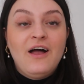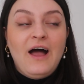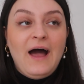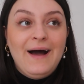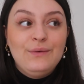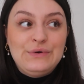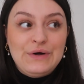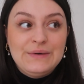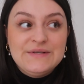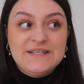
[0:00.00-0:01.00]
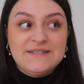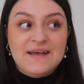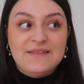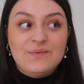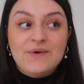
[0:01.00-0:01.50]
How gross is
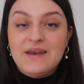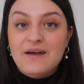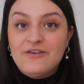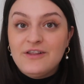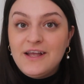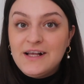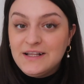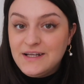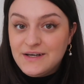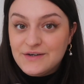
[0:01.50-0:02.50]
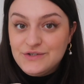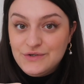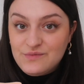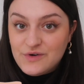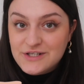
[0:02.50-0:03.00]
it that we never clean our
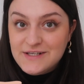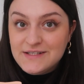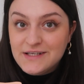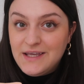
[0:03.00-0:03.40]
toothbrushes?